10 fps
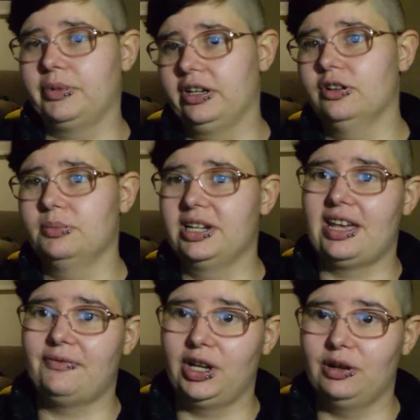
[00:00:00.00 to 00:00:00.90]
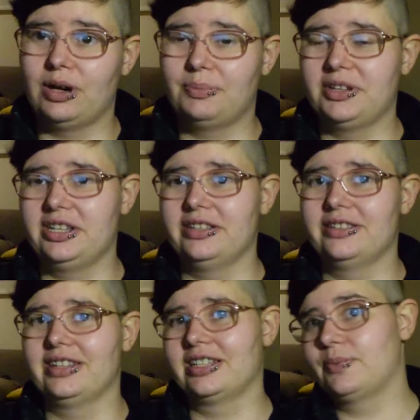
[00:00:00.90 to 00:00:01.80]
but normally that follow-up is
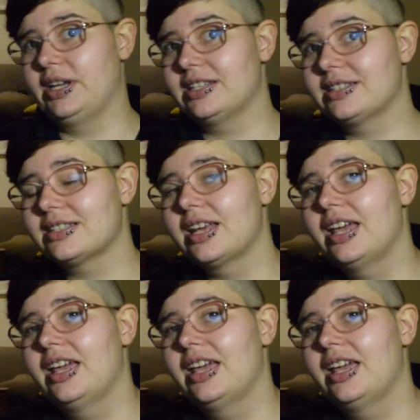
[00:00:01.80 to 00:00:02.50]
6 weeks,